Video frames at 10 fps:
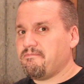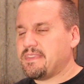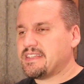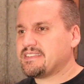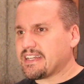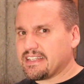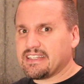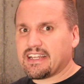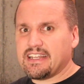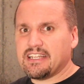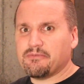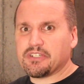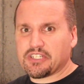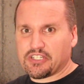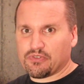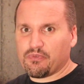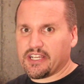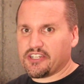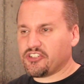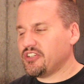The second thing I needed was a
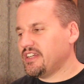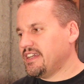switch,